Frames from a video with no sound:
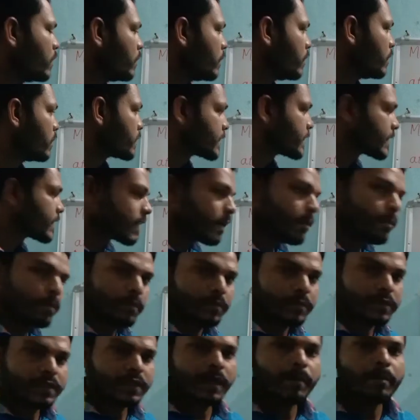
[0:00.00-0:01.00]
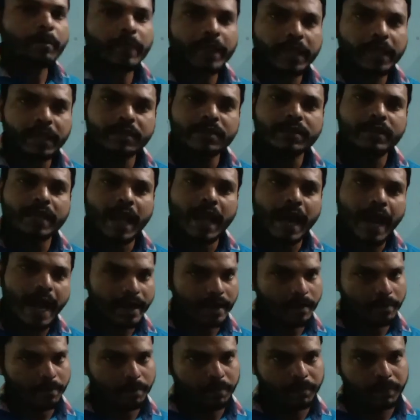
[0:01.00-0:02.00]
sum. Sum means add
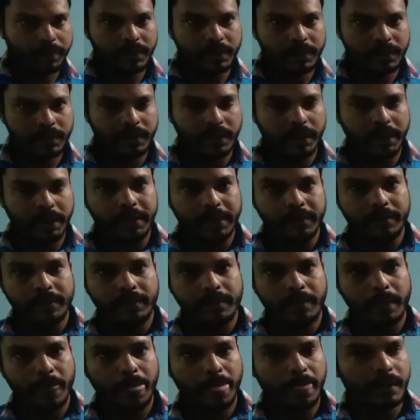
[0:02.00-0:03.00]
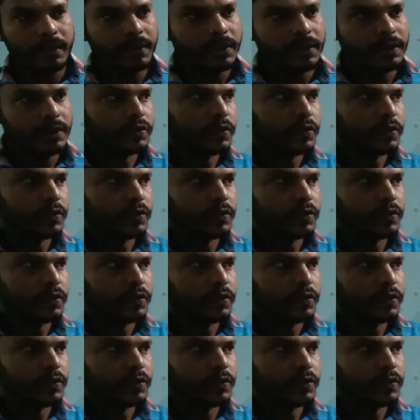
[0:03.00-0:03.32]
up, right? So